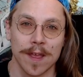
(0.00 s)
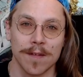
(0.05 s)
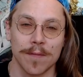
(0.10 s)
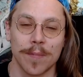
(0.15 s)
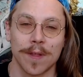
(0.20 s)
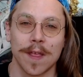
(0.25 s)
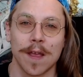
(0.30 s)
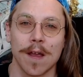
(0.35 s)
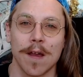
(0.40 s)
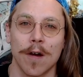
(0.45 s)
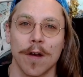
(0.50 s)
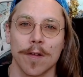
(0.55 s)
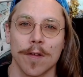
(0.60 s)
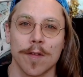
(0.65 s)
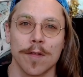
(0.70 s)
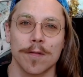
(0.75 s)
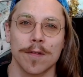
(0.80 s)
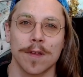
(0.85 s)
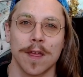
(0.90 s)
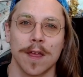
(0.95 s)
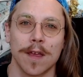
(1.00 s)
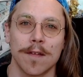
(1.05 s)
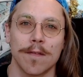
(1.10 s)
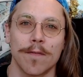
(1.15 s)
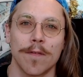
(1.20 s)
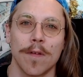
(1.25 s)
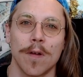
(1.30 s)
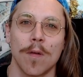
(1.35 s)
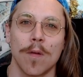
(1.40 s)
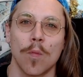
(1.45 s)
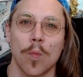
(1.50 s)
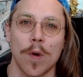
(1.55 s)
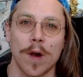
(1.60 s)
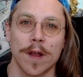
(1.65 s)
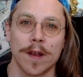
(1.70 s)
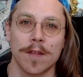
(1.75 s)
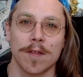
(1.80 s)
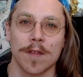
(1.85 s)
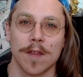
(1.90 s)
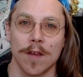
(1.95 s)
but they also give 1 skill